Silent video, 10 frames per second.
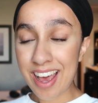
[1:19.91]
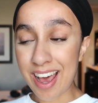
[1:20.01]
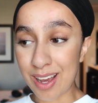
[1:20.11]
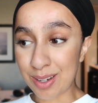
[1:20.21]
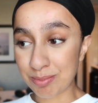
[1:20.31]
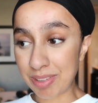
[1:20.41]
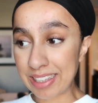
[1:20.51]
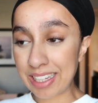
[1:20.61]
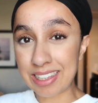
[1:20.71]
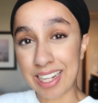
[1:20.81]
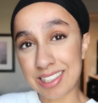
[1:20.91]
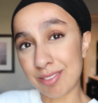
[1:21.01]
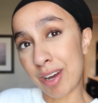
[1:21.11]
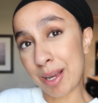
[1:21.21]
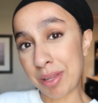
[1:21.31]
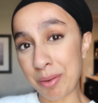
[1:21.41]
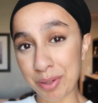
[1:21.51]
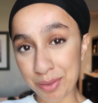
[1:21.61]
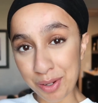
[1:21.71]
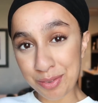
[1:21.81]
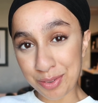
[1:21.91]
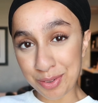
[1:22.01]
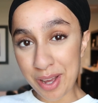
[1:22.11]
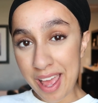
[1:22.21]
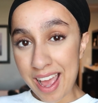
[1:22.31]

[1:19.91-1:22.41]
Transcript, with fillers: Um, I think that's the vibe that I want to go for